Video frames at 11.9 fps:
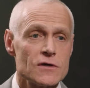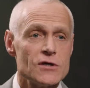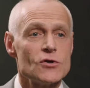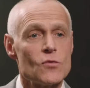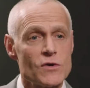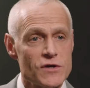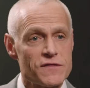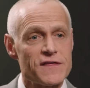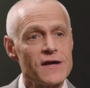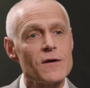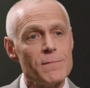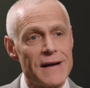You know, when you
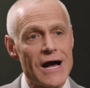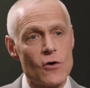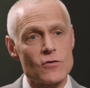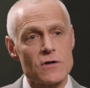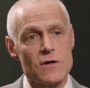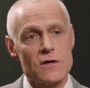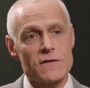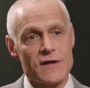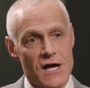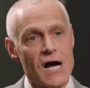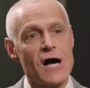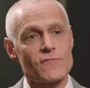think about
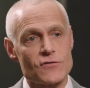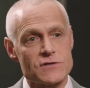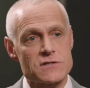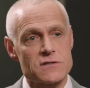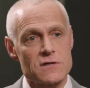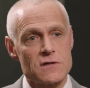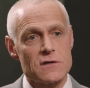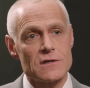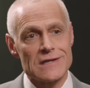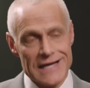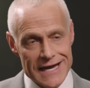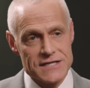the conference
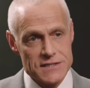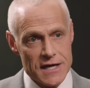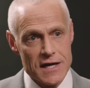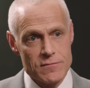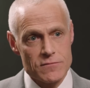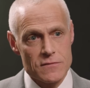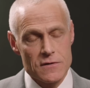landscape,